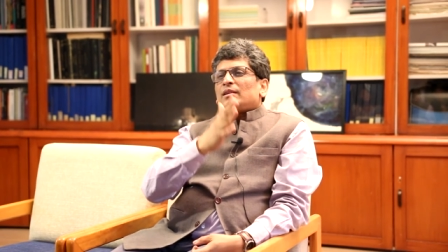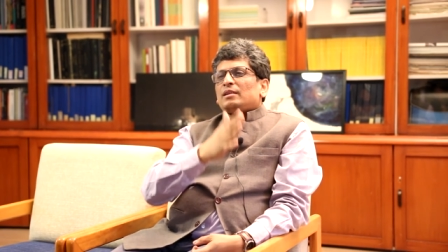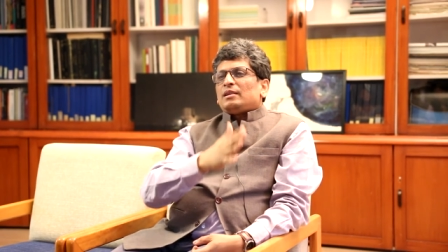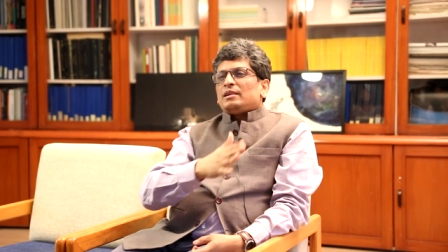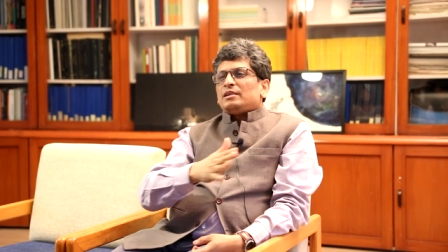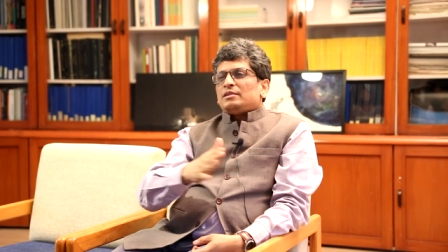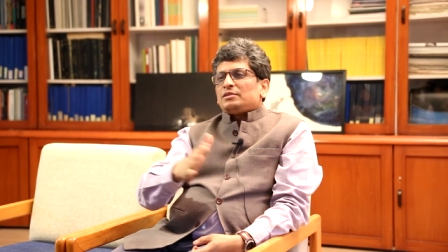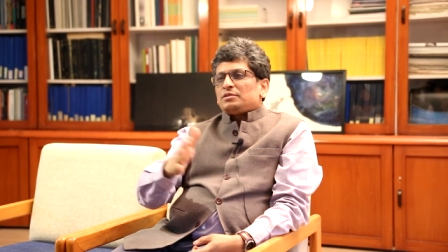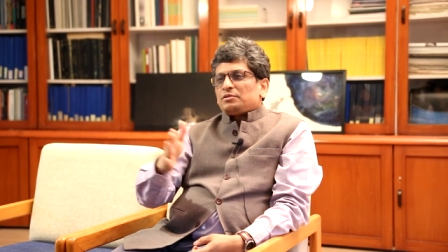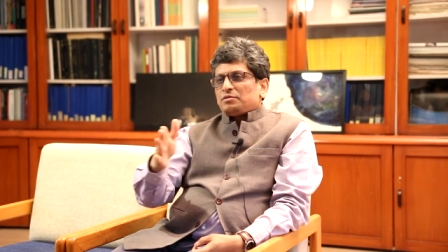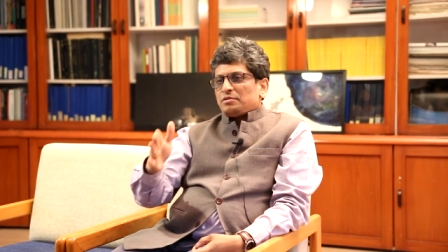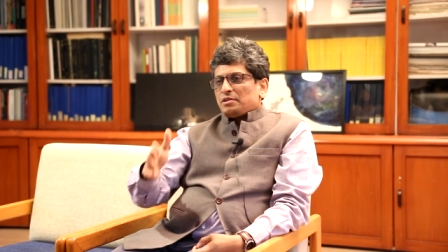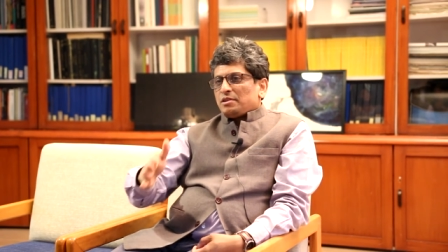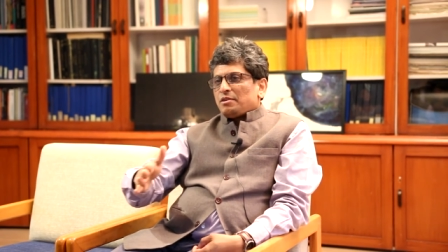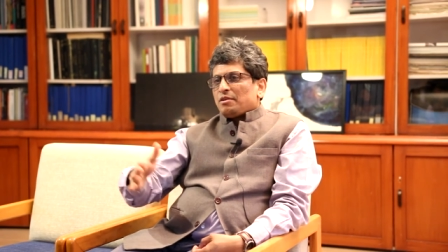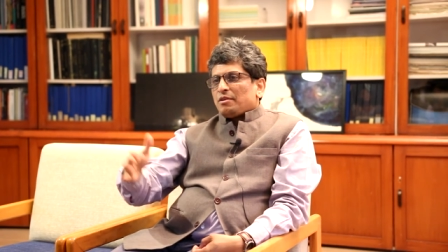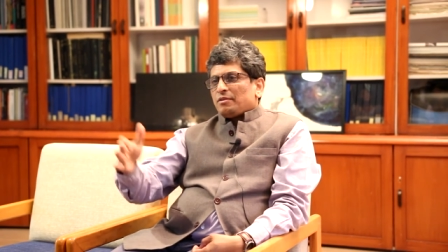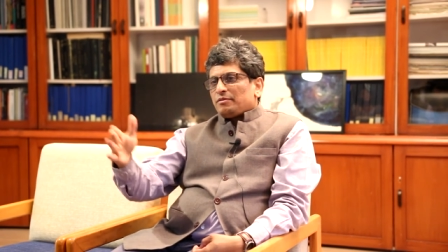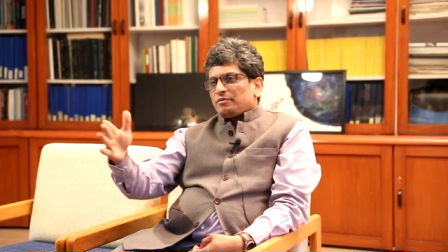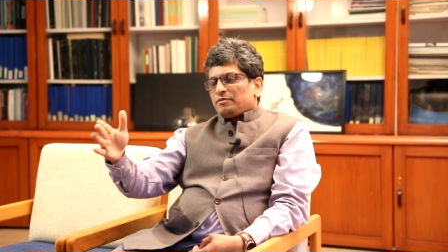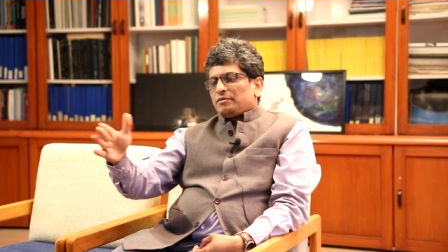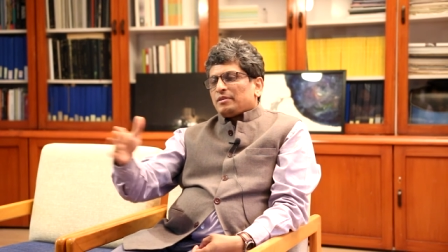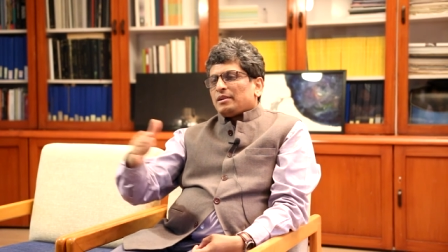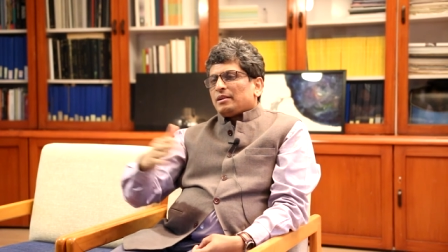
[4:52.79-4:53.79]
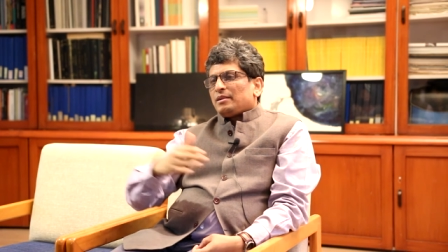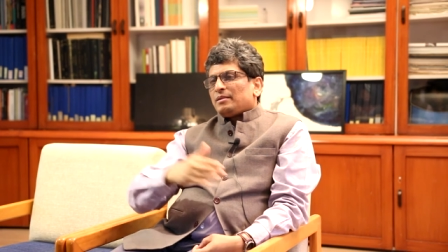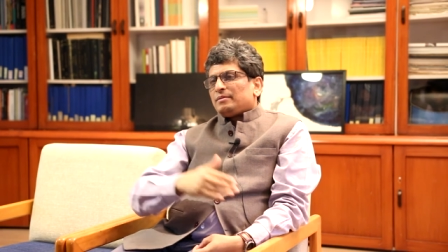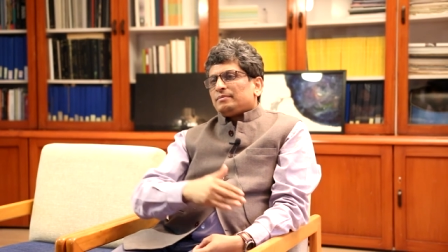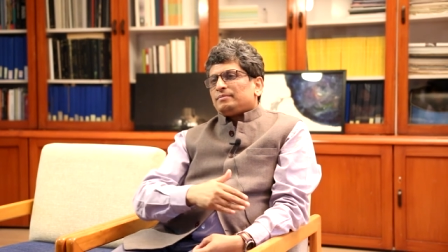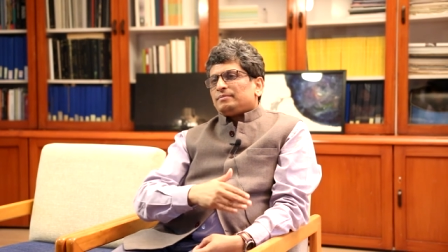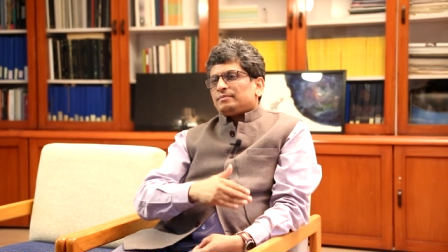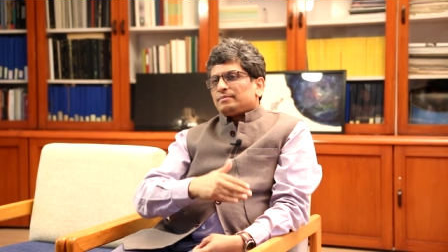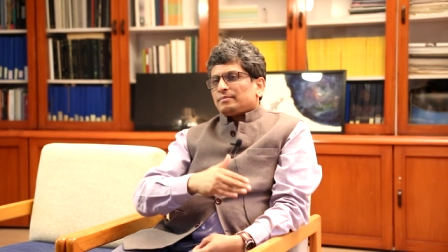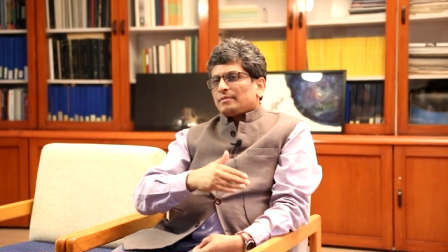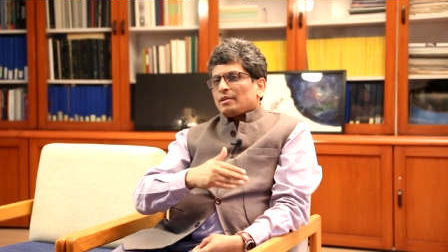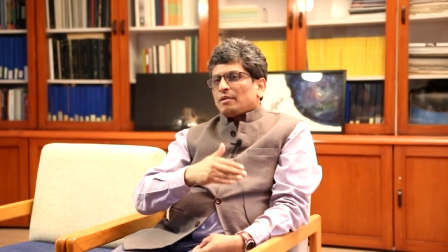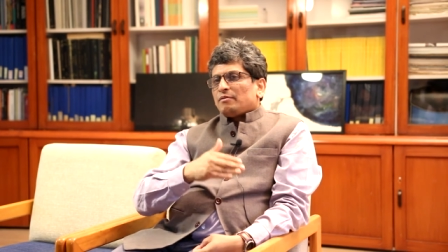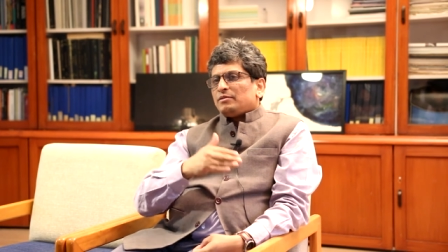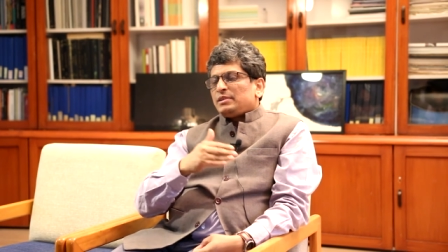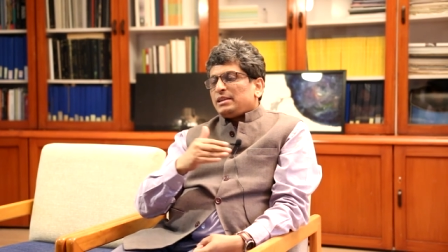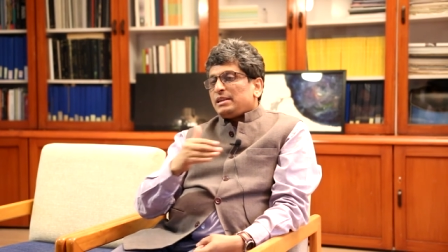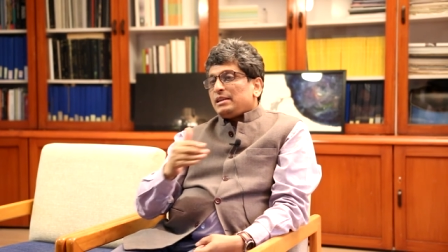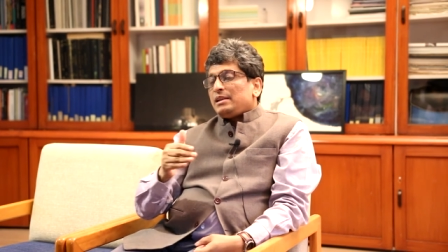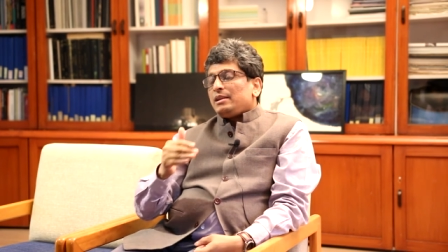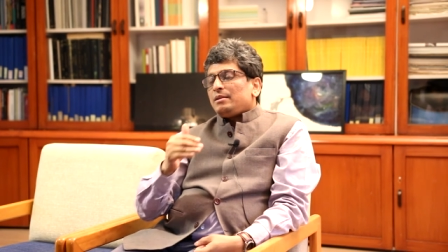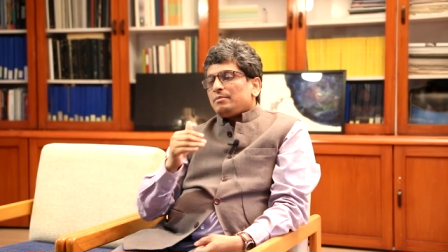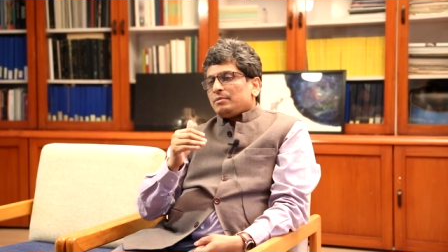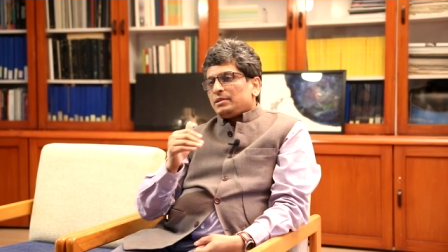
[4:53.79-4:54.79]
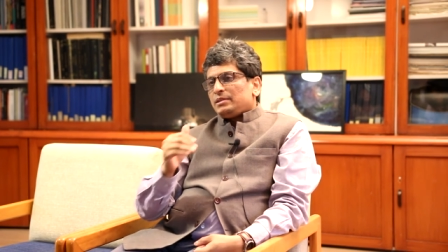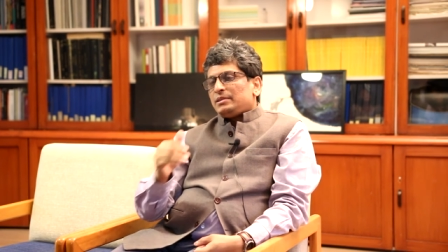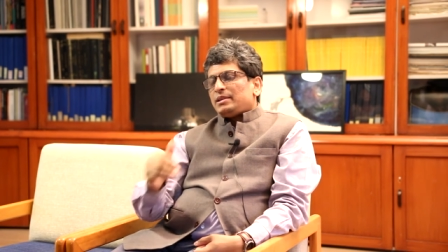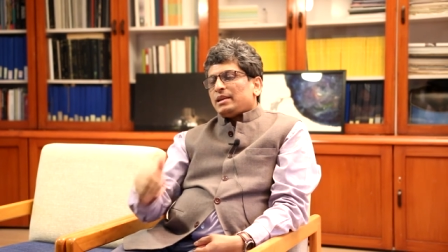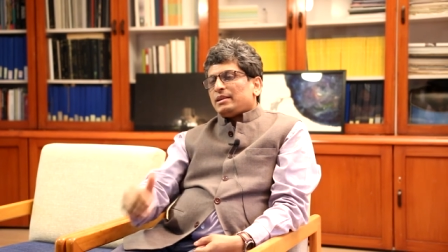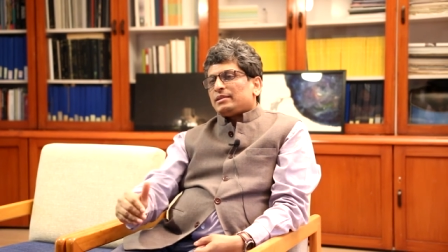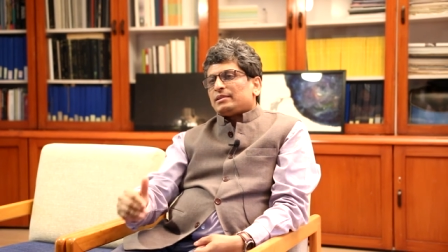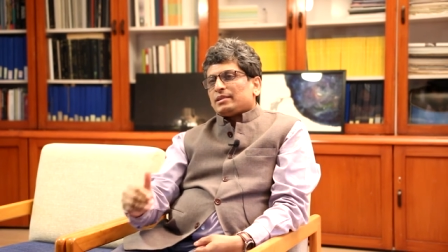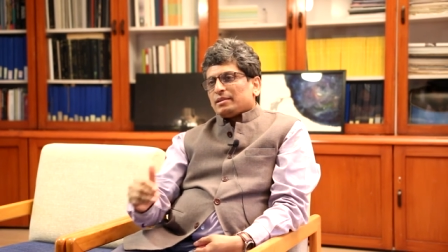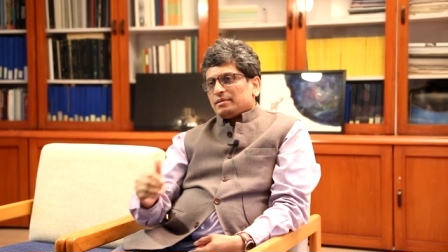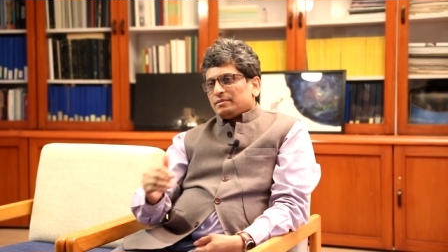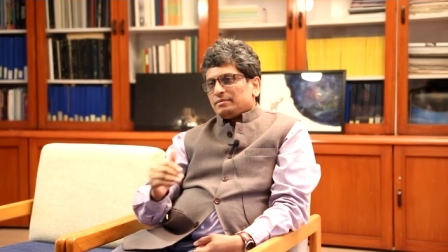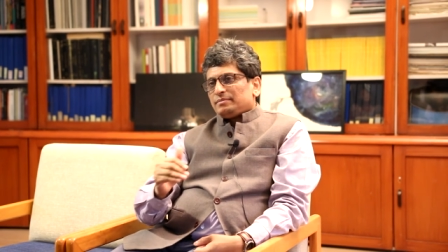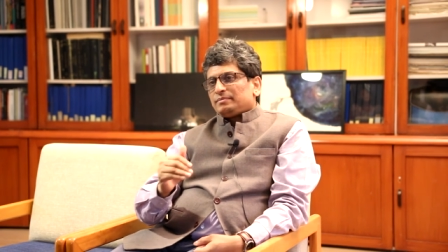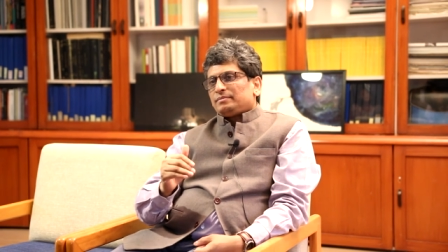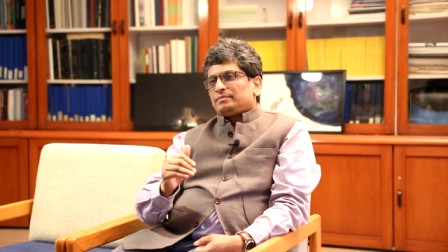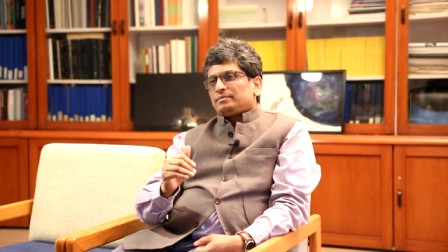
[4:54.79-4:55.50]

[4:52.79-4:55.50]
history of, um, of dealing with data.